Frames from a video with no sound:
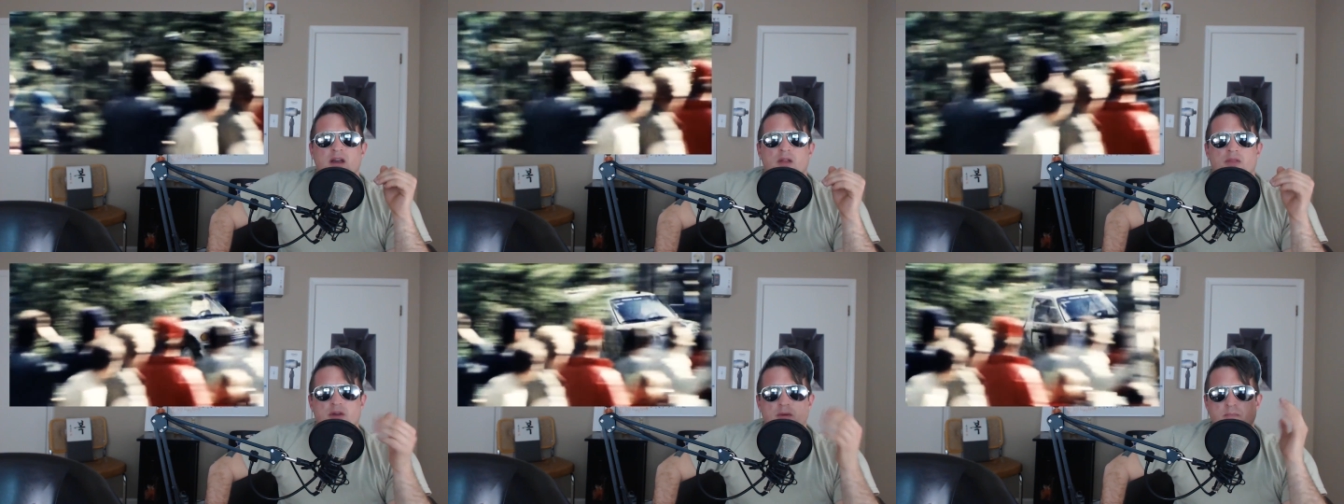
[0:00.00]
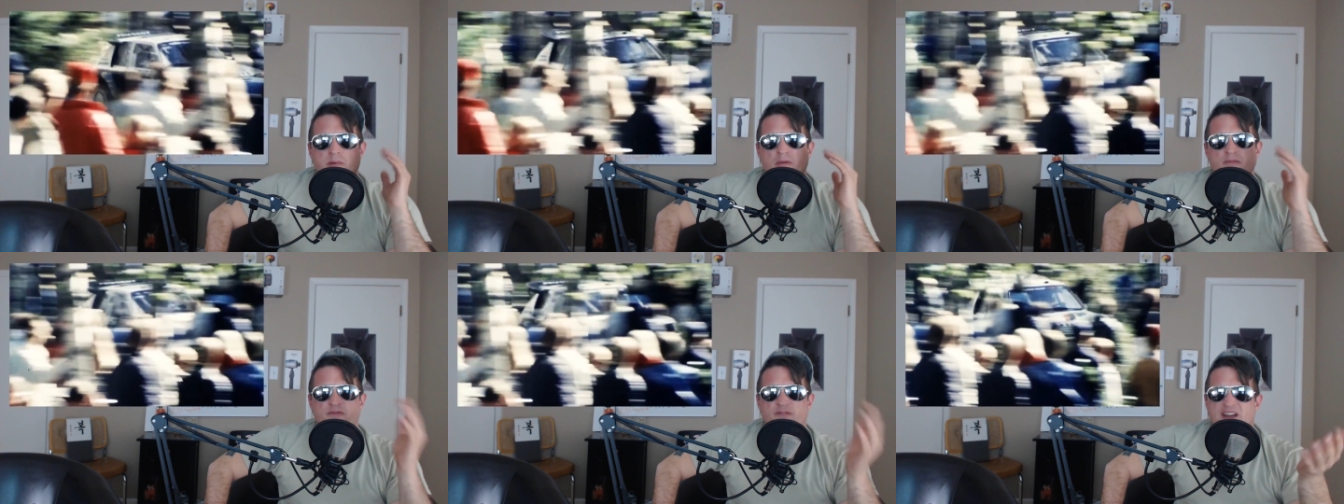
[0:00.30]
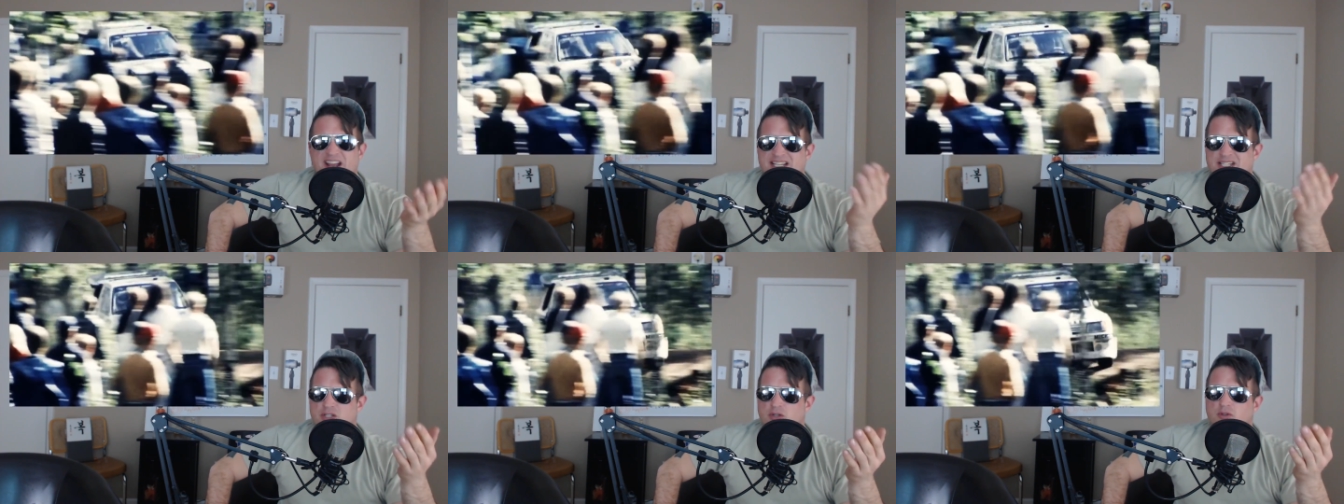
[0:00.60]
The
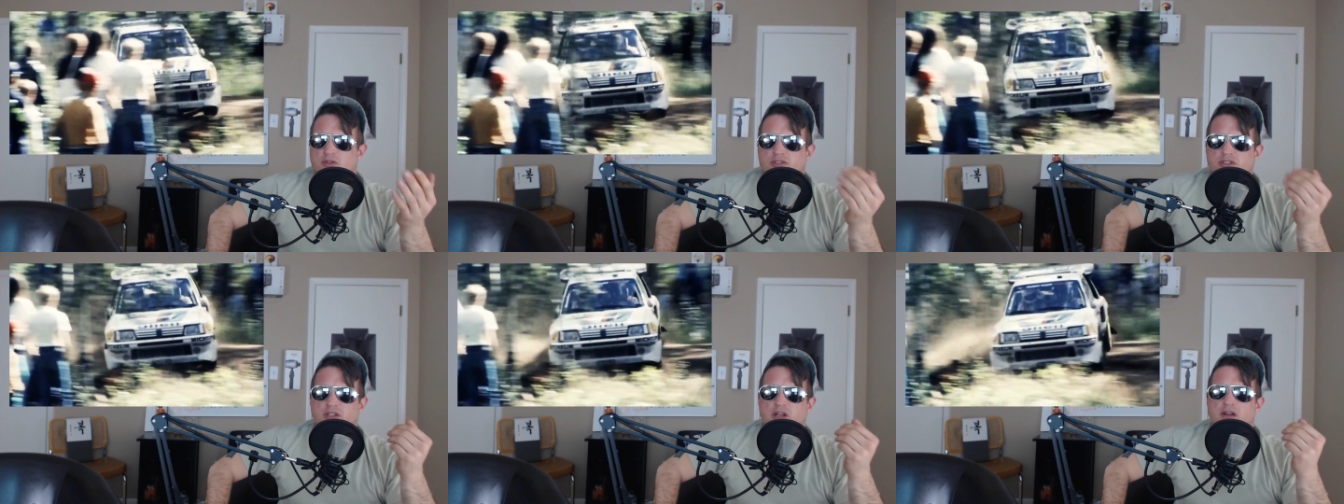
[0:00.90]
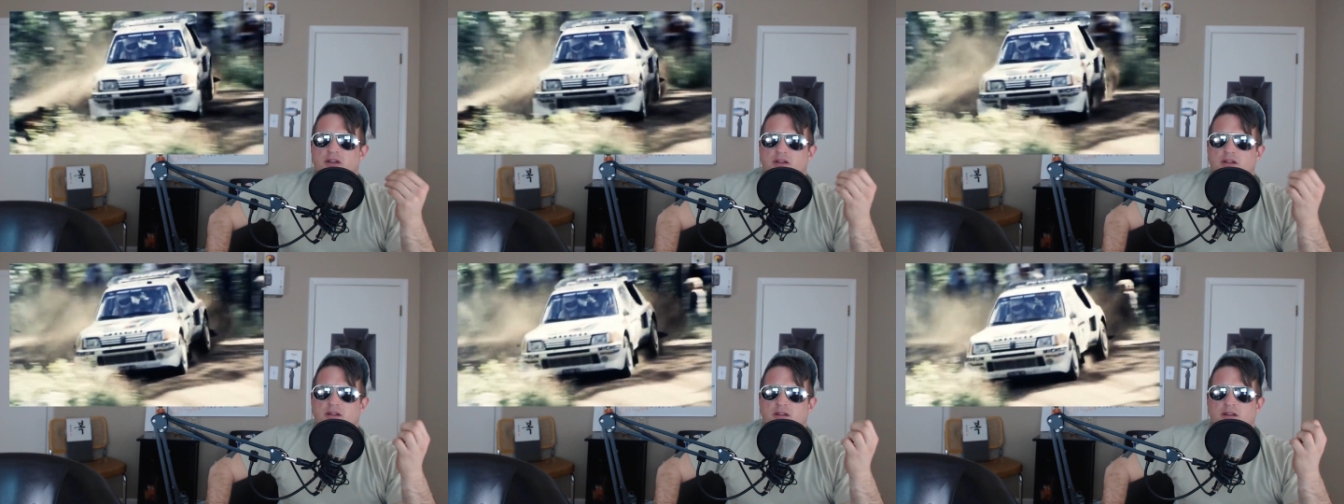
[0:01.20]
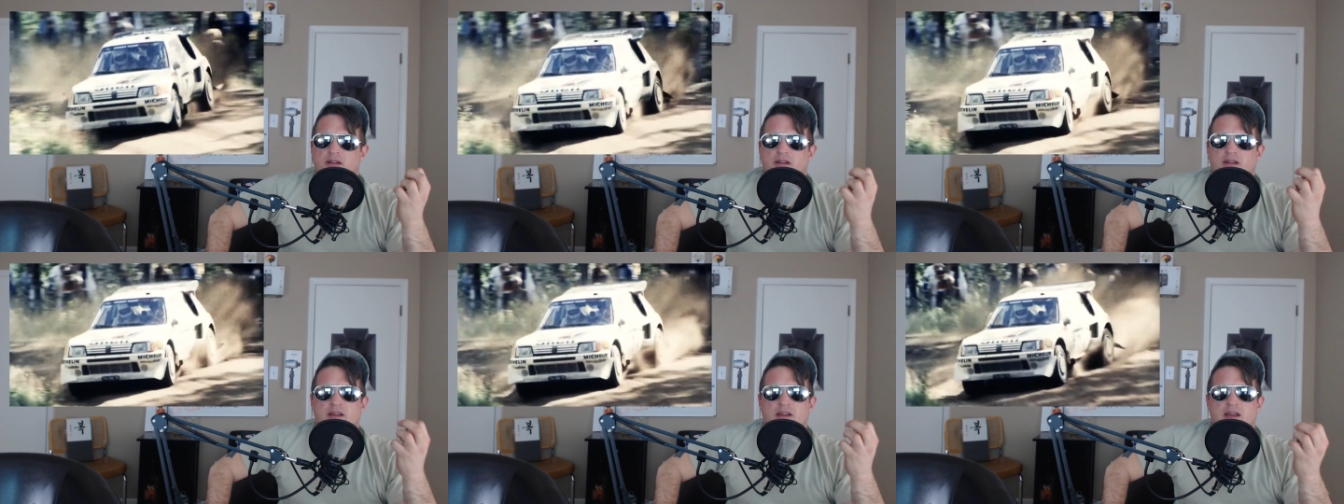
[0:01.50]
professionals,
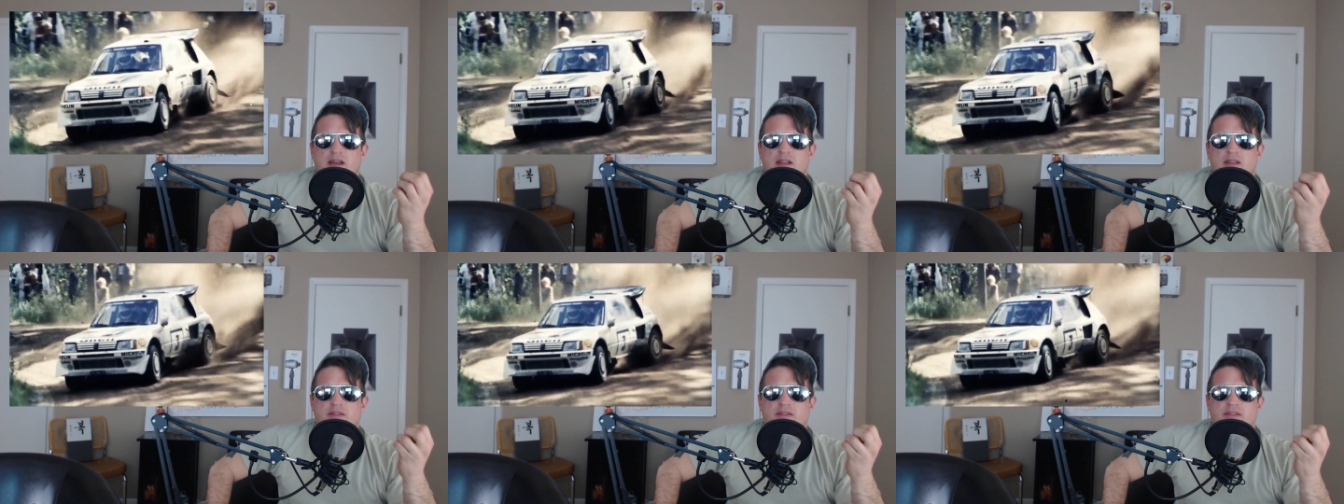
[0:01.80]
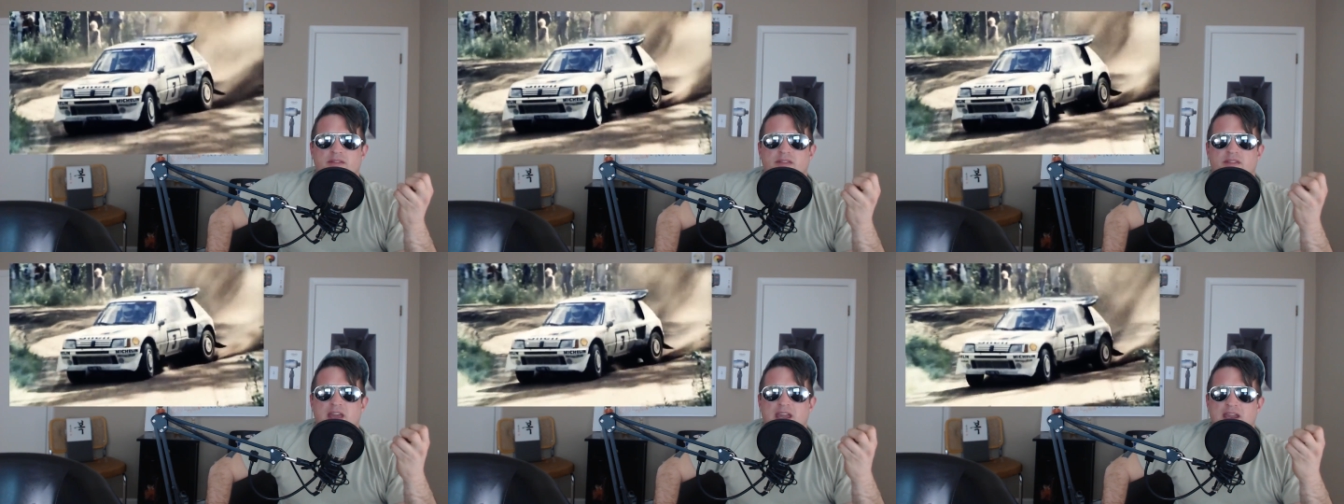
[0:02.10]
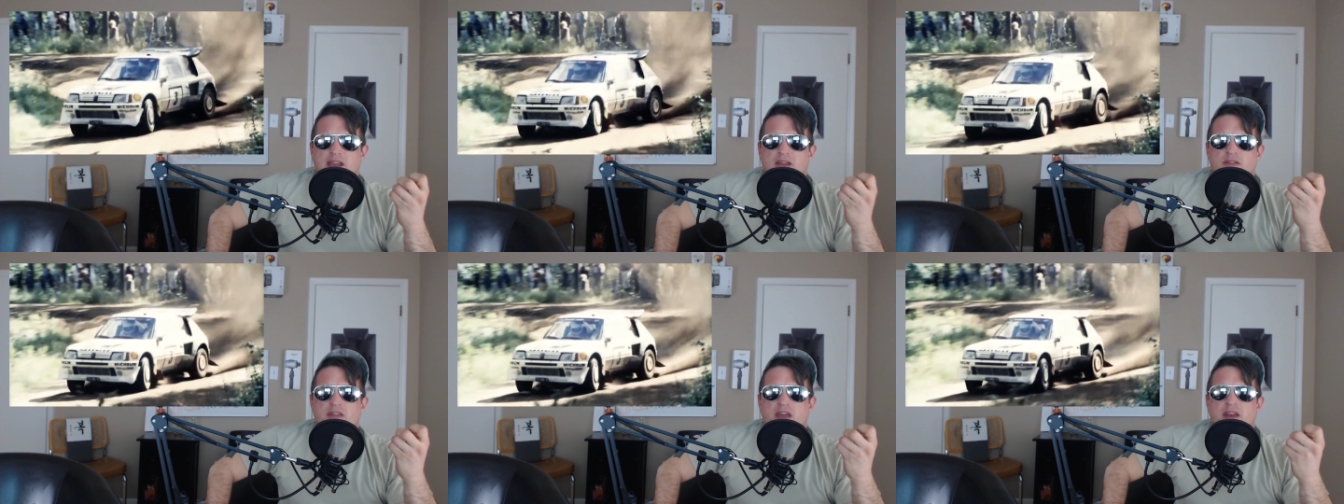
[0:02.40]

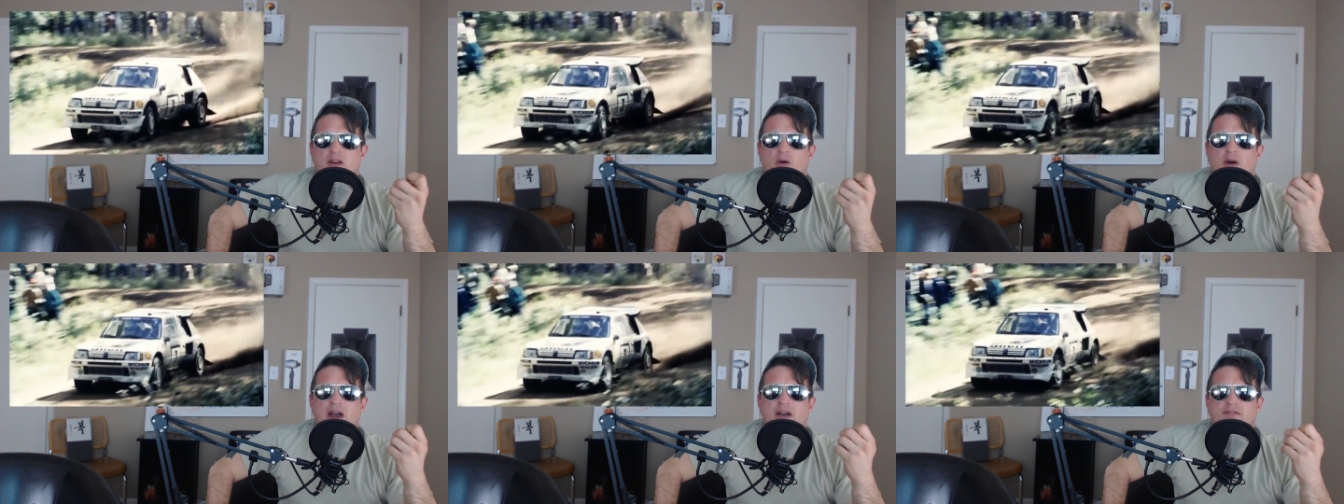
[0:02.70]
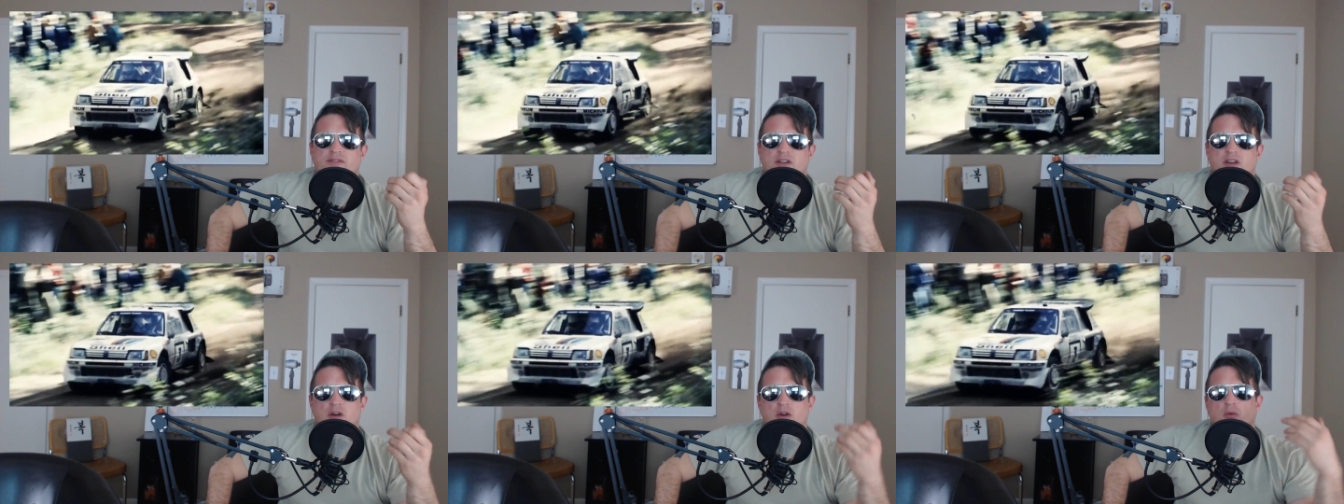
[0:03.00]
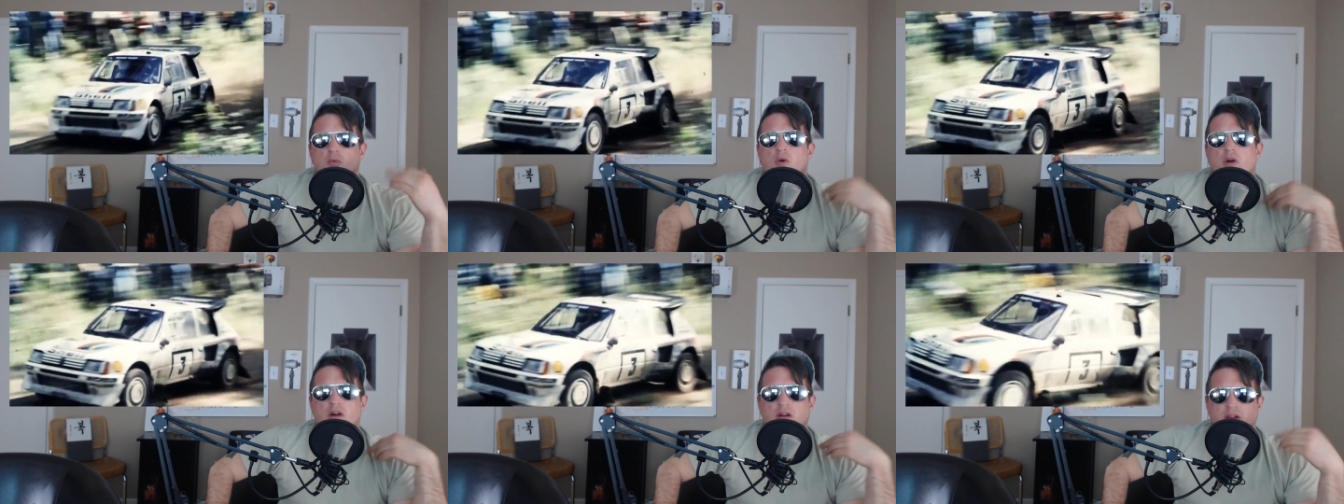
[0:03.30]
they, they don't have to go
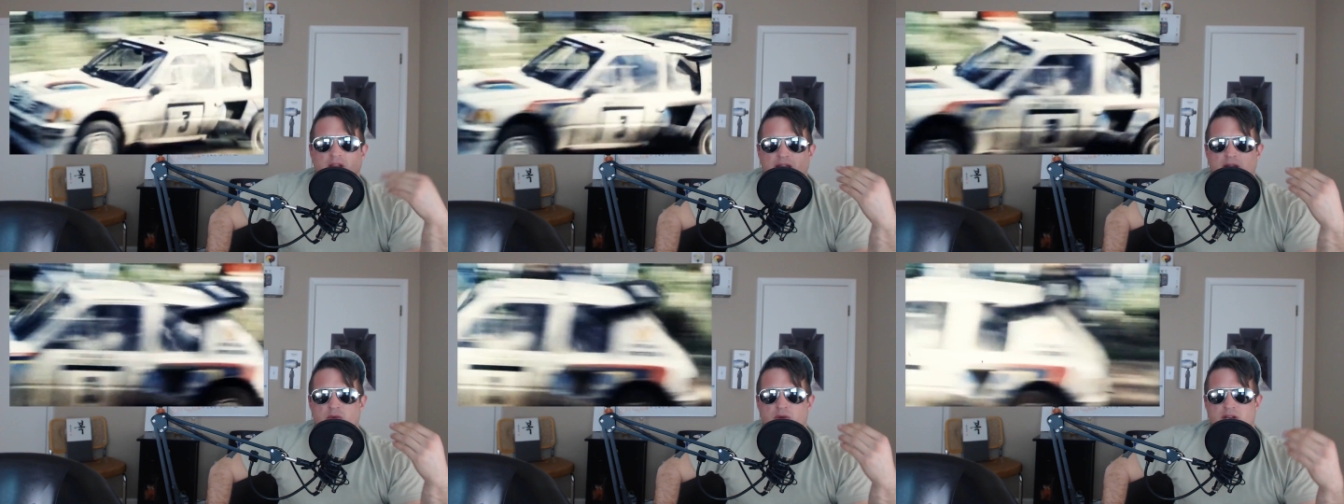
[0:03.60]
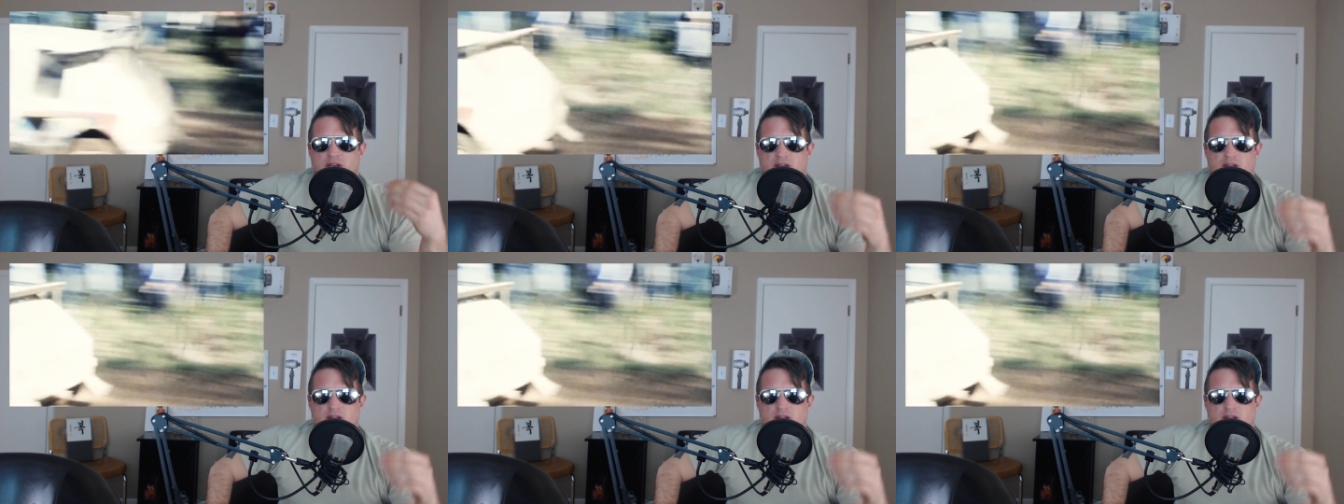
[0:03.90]
to work like we do.